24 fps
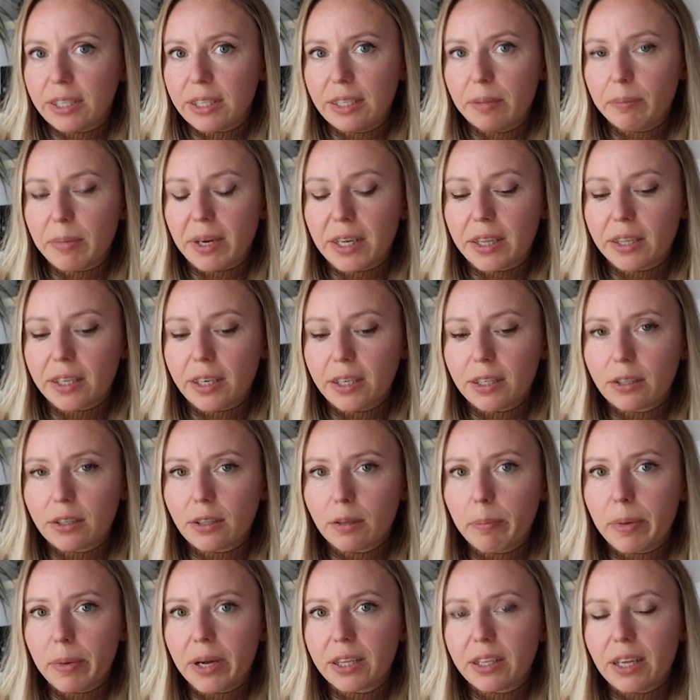in my
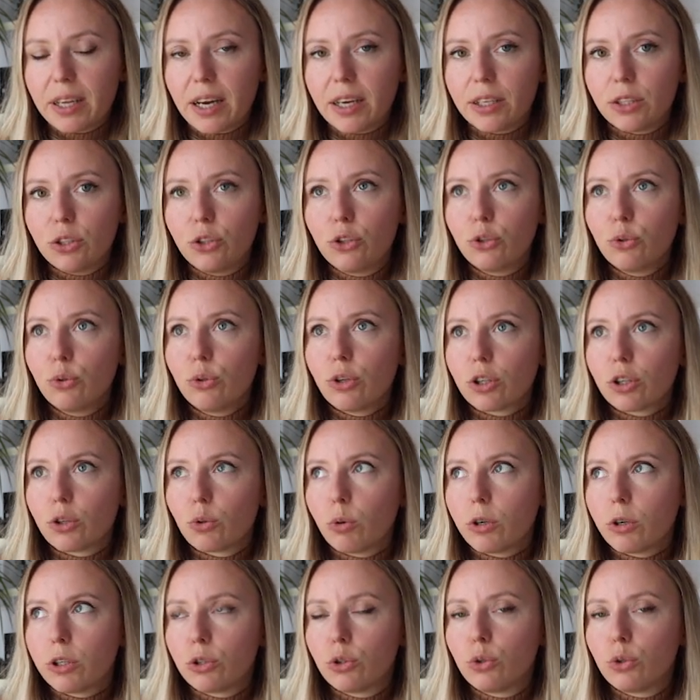title, but I do not
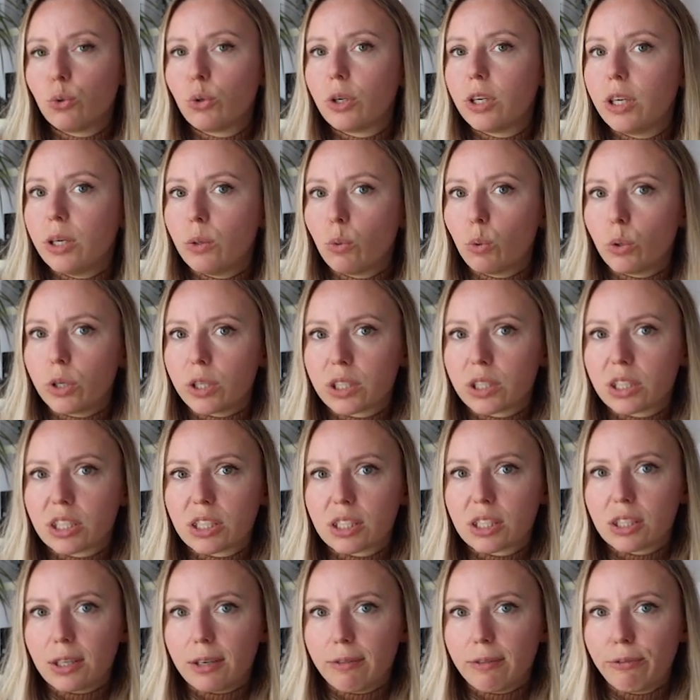want to keyword
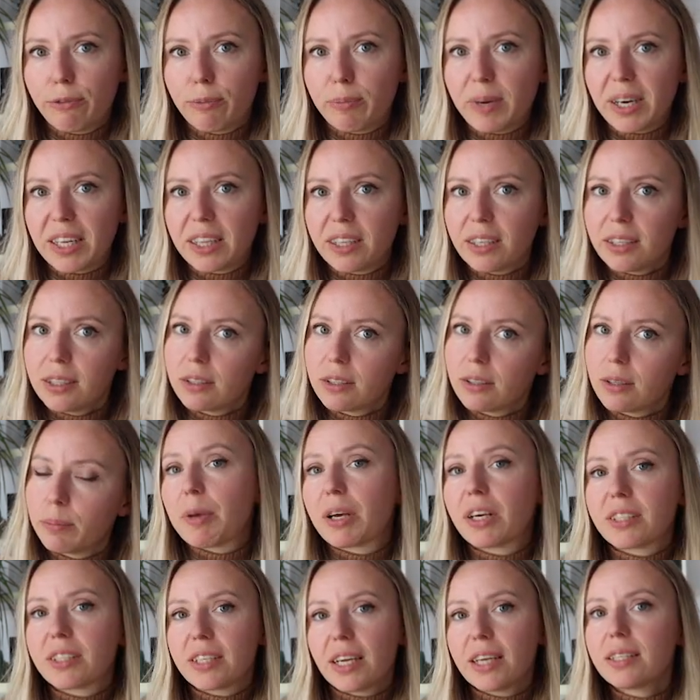stuff my title
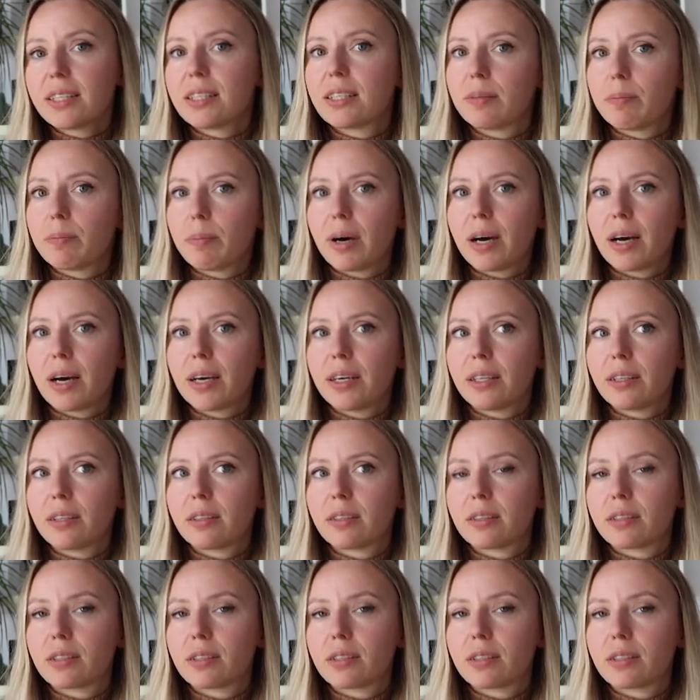because Etsy might